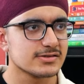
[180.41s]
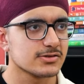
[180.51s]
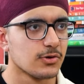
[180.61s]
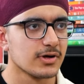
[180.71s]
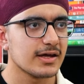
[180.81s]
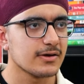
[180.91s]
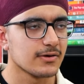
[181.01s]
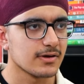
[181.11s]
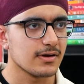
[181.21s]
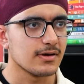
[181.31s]
slowly
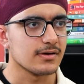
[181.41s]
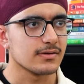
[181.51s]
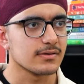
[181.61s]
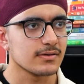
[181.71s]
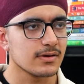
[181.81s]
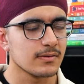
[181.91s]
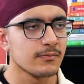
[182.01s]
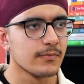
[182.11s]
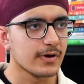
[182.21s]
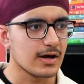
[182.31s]

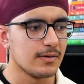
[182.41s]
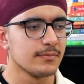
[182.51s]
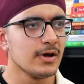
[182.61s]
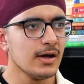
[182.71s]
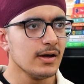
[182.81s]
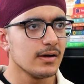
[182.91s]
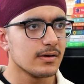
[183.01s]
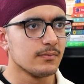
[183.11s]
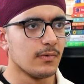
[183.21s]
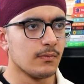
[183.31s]
become
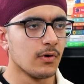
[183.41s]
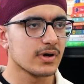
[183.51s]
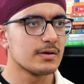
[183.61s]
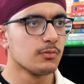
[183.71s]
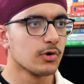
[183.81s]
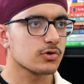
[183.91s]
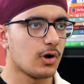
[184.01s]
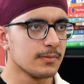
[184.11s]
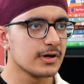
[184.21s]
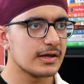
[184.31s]
more and more
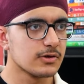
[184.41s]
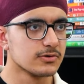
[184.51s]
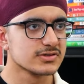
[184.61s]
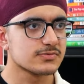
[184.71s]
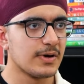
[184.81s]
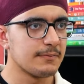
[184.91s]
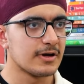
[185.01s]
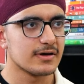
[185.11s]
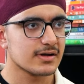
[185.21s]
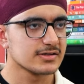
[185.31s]
commonly used by
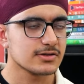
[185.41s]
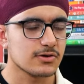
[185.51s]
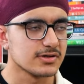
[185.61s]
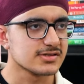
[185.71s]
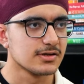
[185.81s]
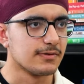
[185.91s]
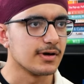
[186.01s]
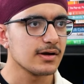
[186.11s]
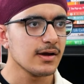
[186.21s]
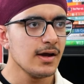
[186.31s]
militaries across the
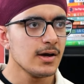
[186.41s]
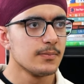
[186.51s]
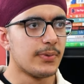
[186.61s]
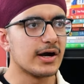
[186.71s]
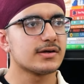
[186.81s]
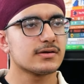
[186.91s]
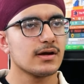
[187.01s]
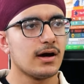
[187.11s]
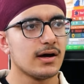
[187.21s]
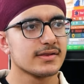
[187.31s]
world. But
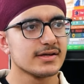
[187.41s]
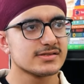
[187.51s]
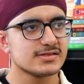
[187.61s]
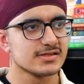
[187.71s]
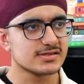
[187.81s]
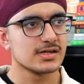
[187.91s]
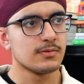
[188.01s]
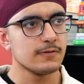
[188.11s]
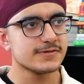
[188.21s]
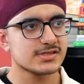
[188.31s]
this
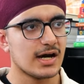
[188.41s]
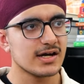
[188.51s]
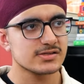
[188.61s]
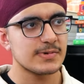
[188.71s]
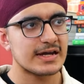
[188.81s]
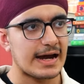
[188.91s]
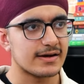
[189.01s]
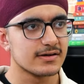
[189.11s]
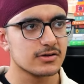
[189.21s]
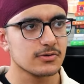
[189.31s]
system of stars being
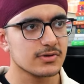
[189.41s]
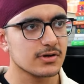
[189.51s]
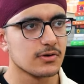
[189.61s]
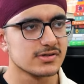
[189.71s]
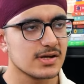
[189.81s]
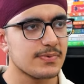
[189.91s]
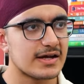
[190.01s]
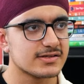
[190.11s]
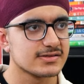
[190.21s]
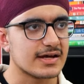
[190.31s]
added to the gorget
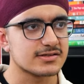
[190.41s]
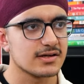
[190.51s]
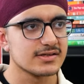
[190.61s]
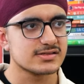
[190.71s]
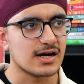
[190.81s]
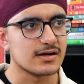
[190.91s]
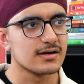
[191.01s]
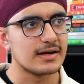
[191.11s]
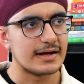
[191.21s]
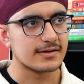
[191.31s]
patches actually
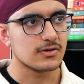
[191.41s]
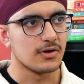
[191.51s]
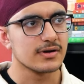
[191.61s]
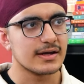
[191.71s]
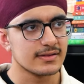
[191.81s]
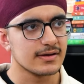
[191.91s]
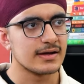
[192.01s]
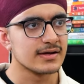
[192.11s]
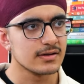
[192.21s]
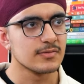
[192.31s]
started later on in the
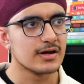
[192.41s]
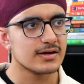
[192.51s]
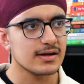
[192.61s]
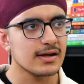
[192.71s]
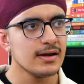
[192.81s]
Indian military.